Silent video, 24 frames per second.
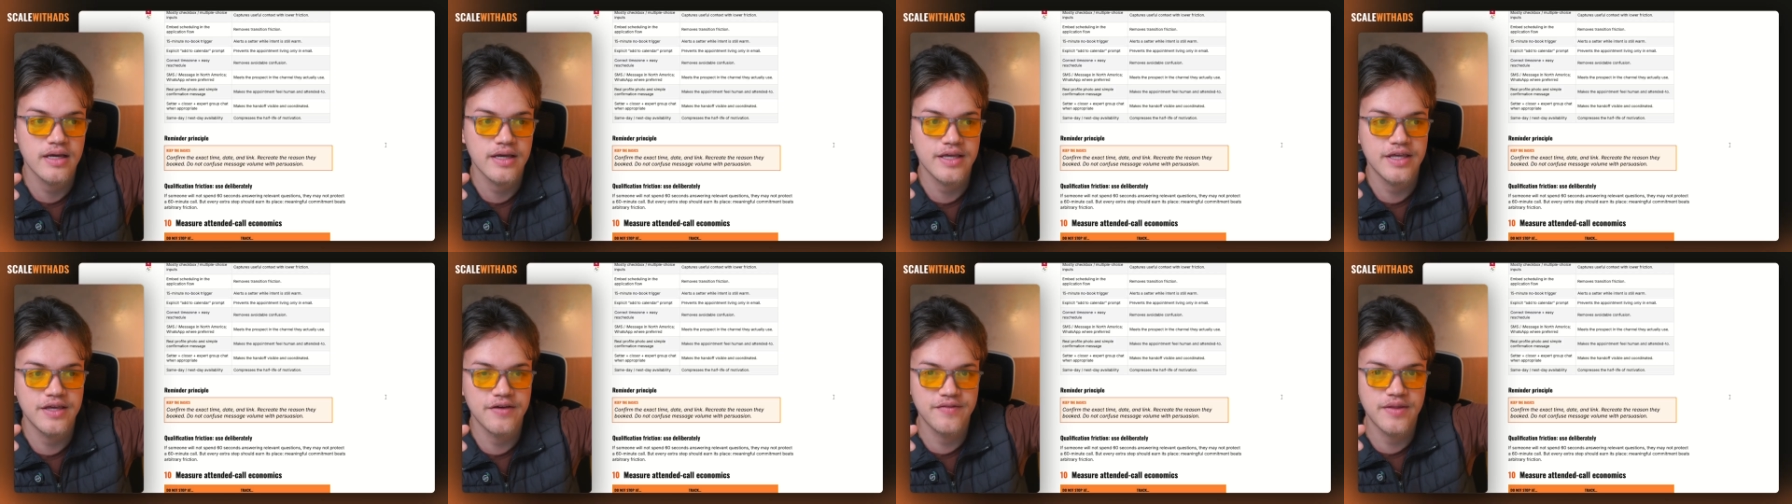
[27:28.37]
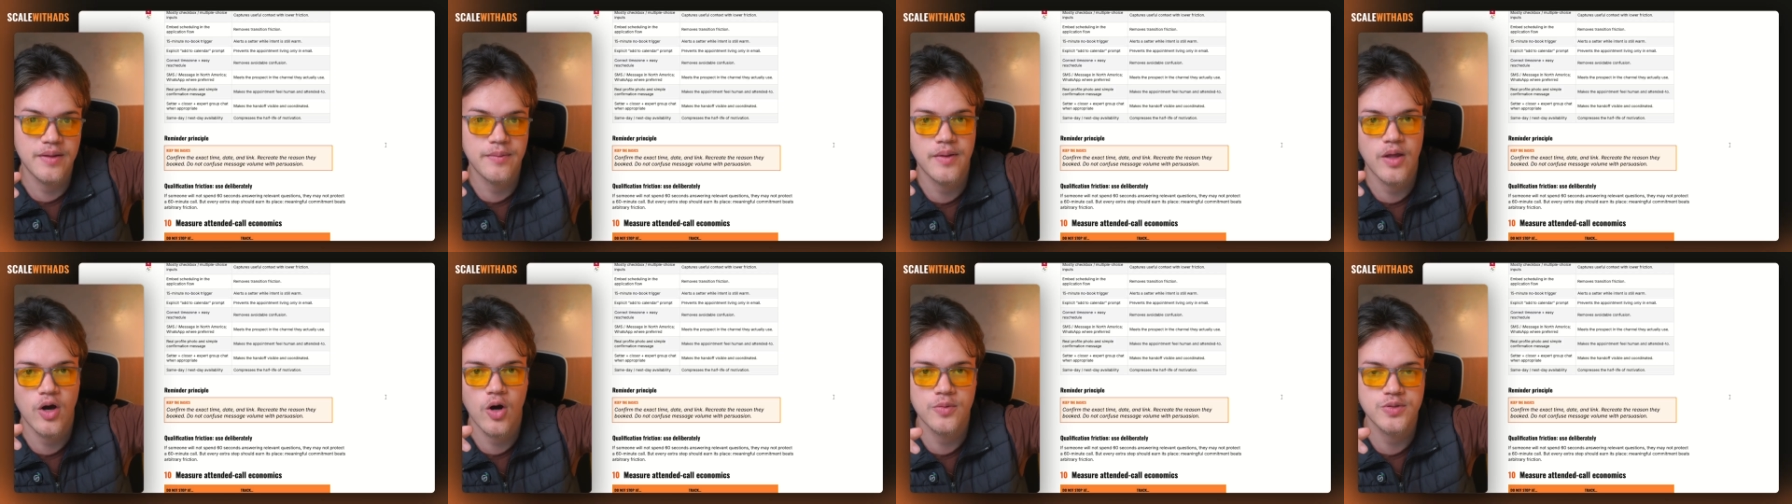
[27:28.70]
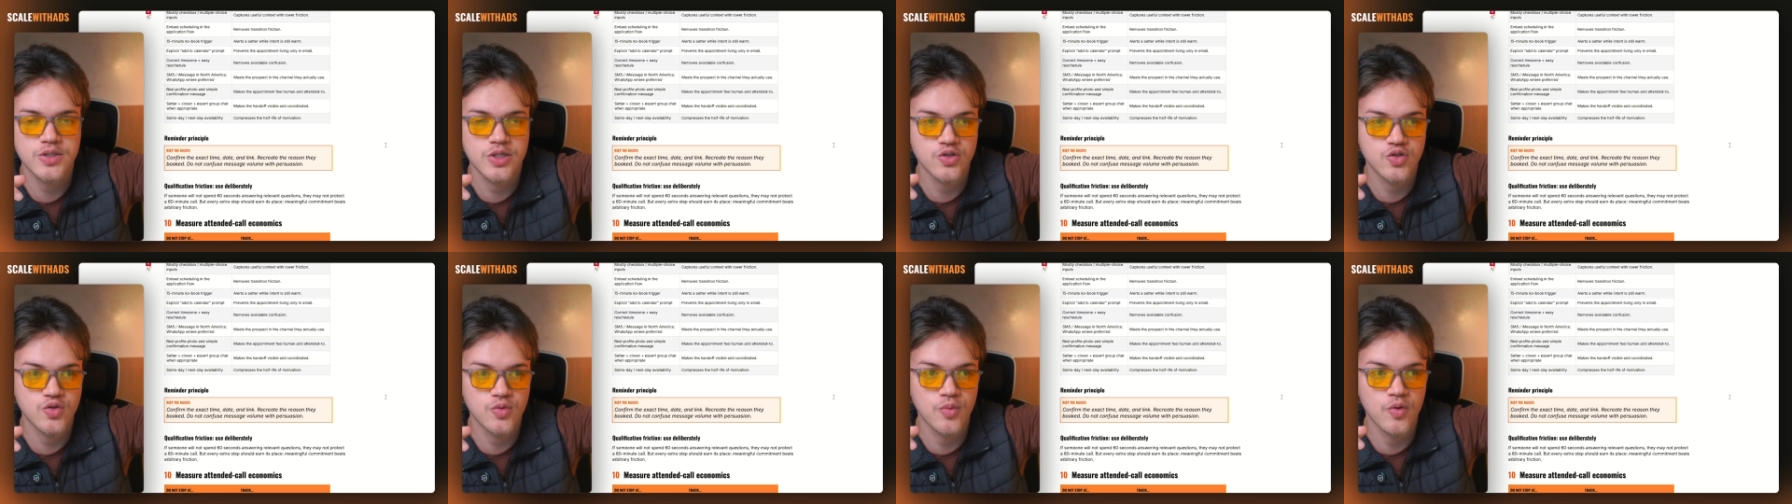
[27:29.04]
give them the
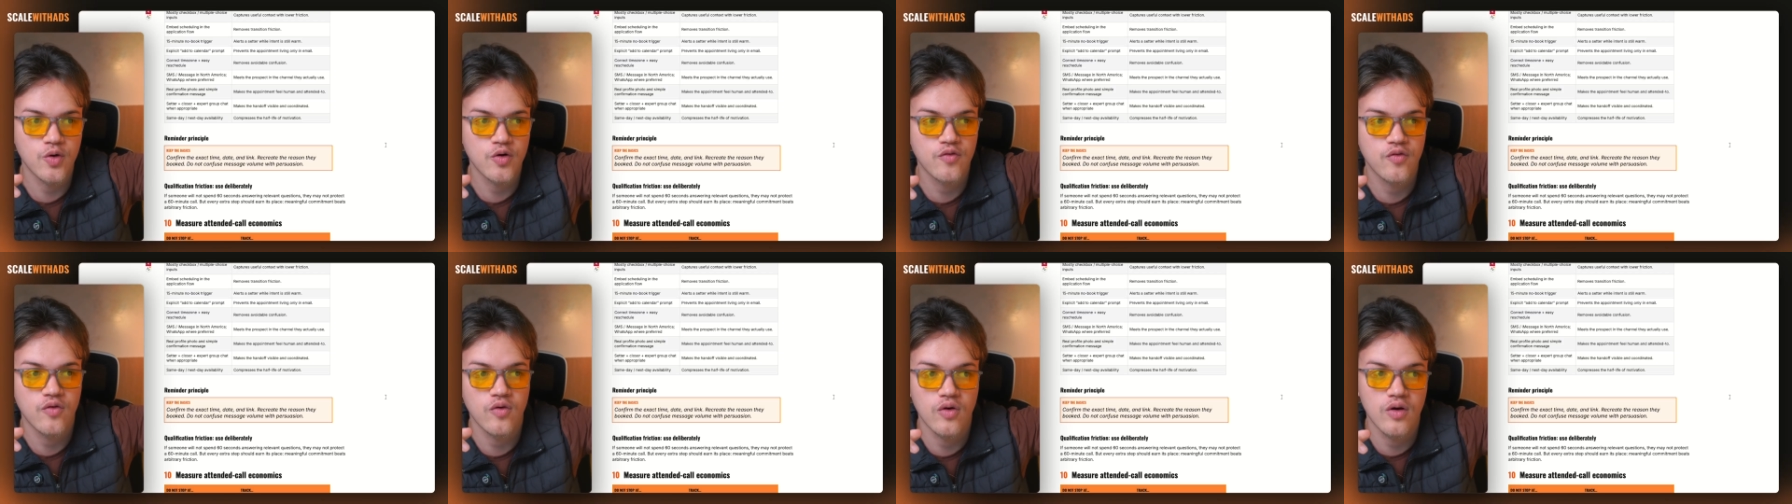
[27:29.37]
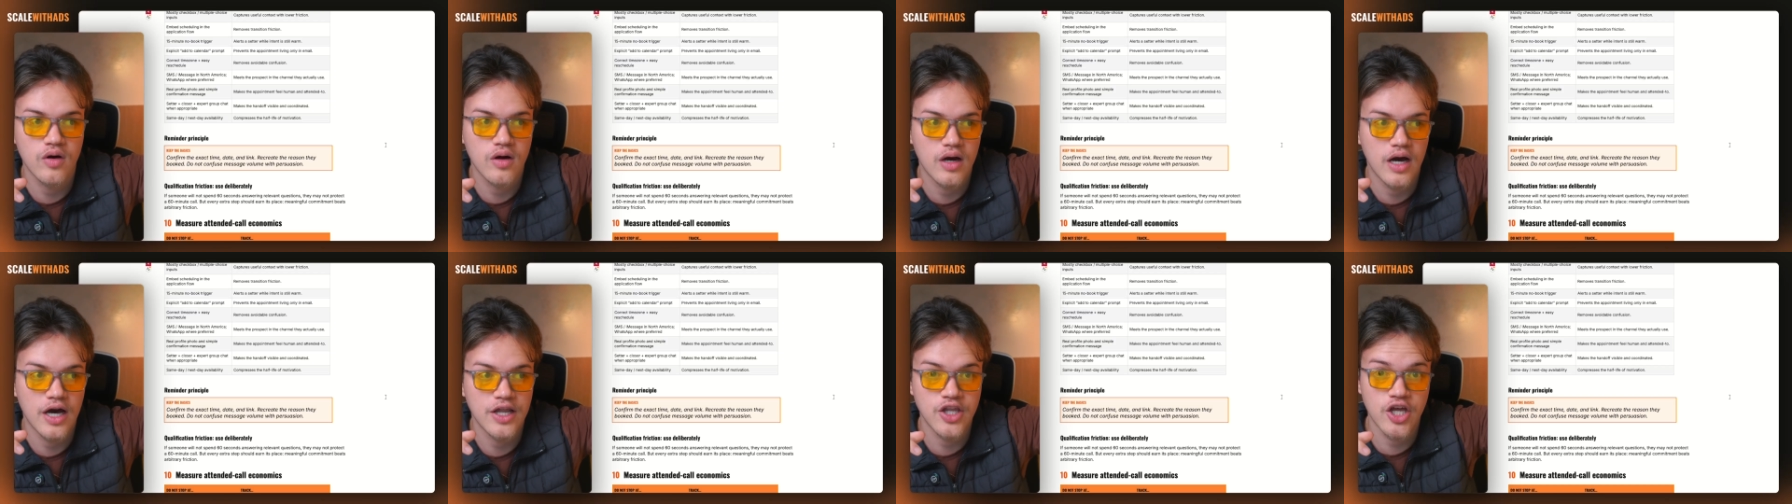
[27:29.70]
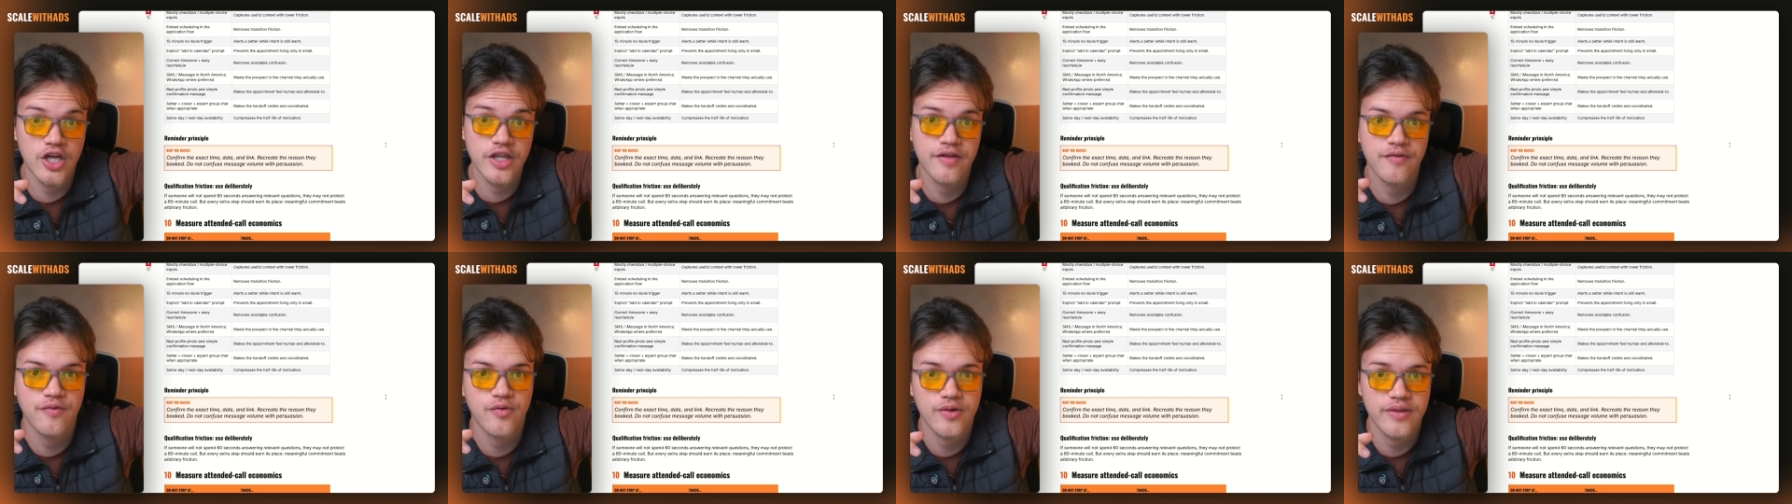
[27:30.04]
option to book for
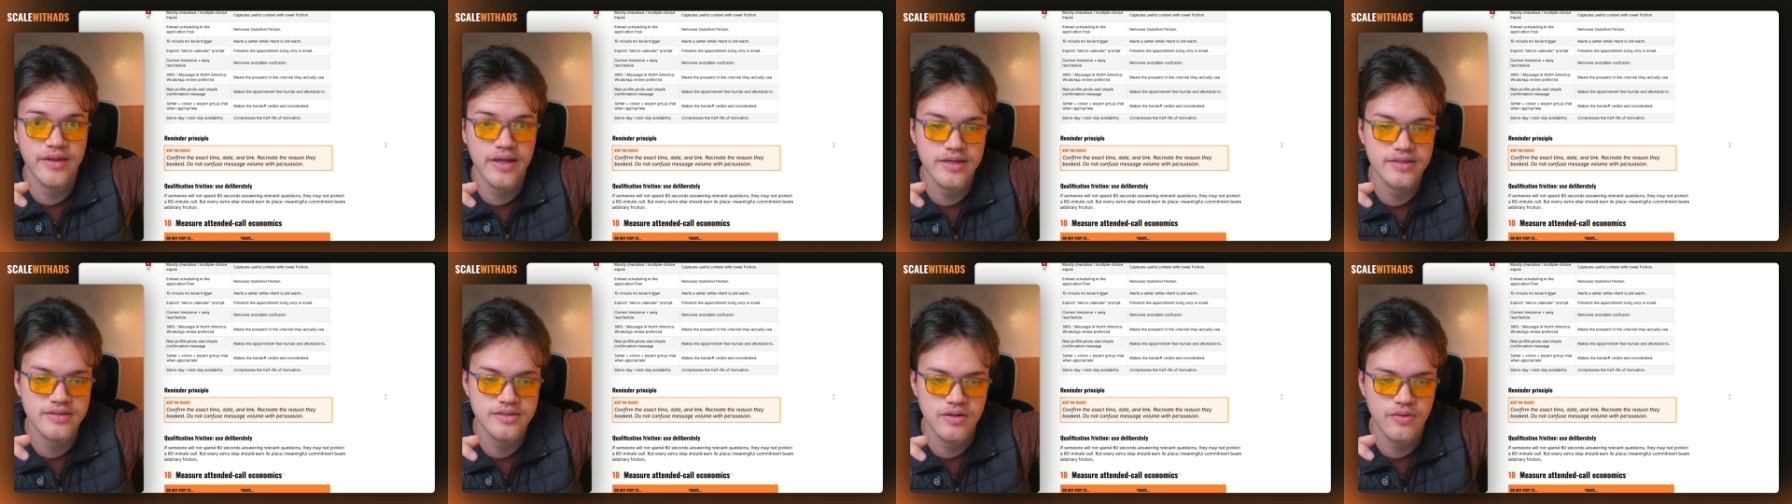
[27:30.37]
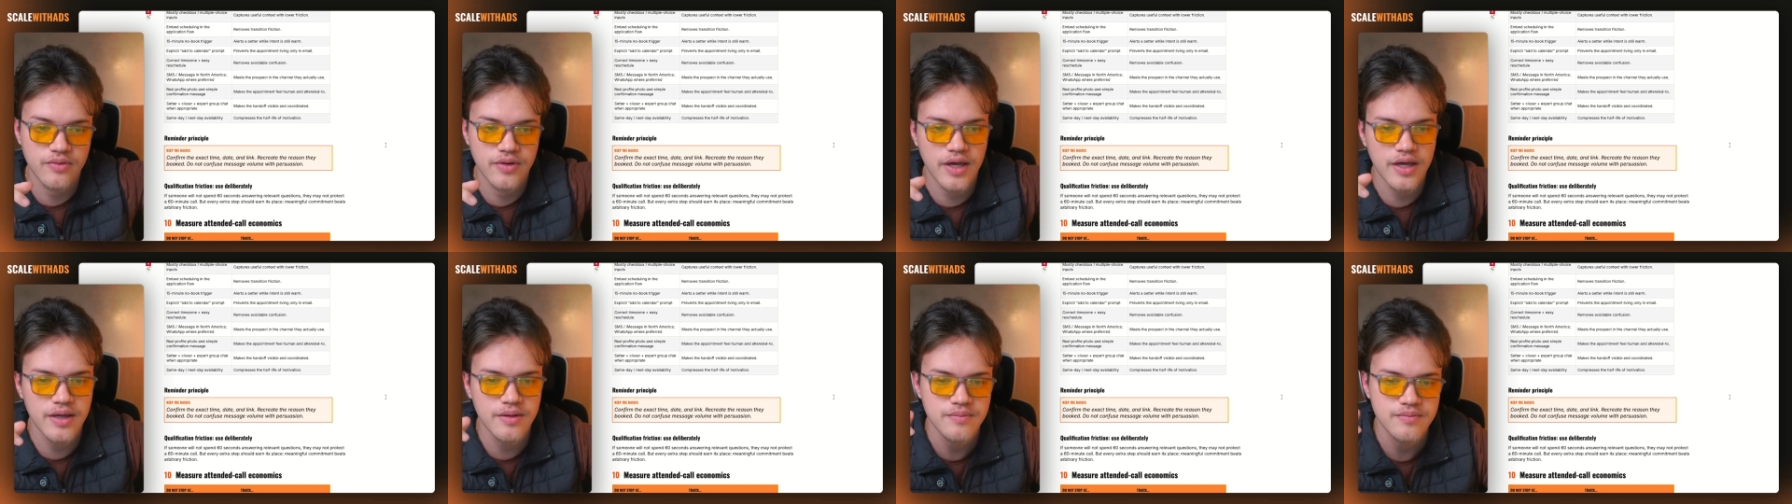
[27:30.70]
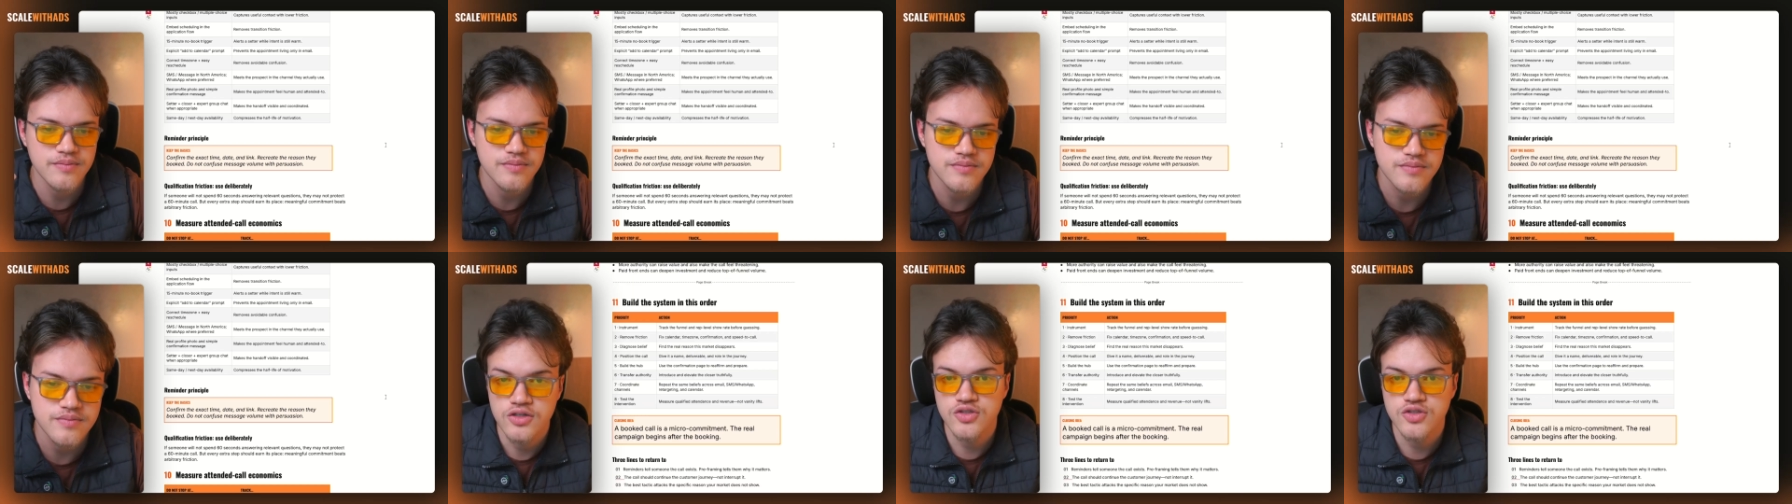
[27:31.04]
another 3 days, okay?